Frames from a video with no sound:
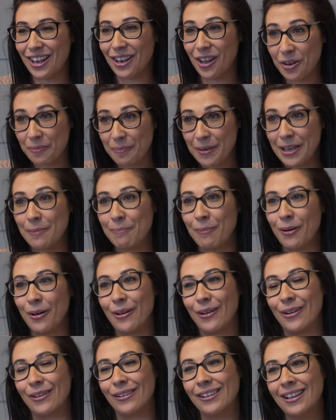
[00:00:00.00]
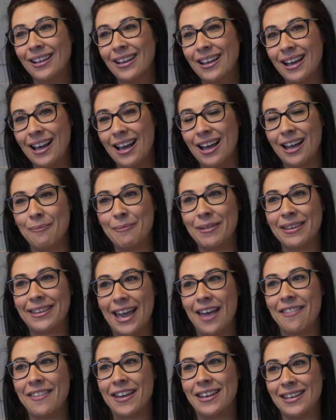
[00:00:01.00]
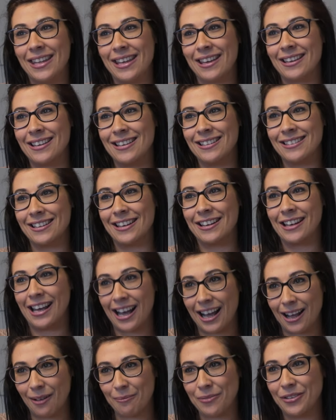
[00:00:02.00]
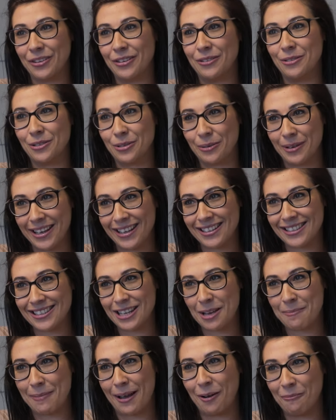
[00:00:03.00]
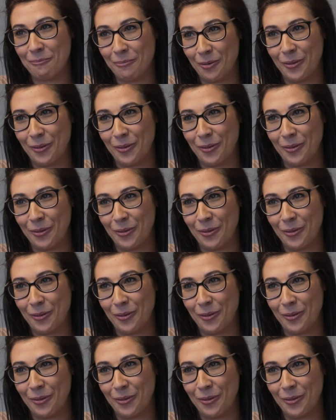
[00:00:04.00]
A lot of people get their knickers in an absolute twist about